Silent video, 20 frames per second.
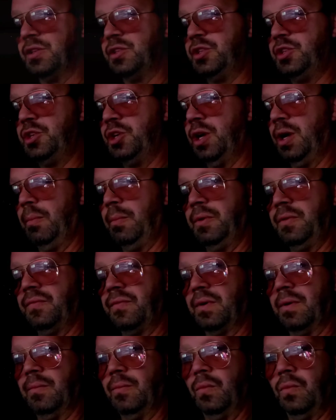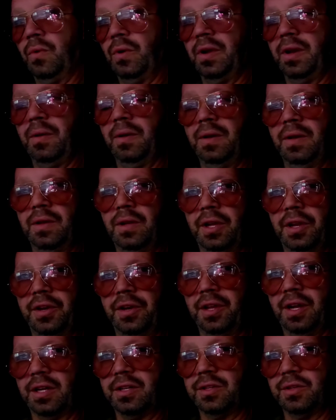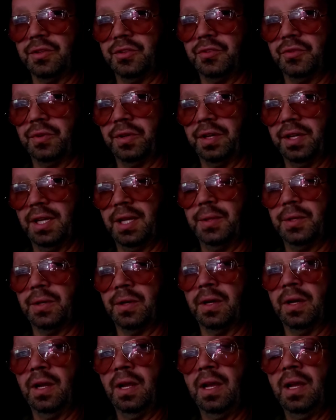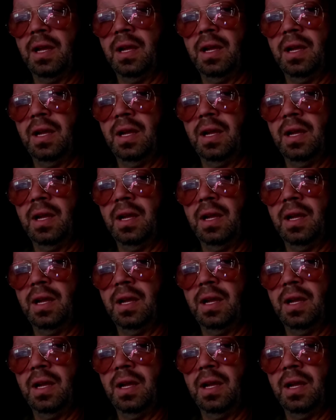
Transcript: has jumped from one conductor to another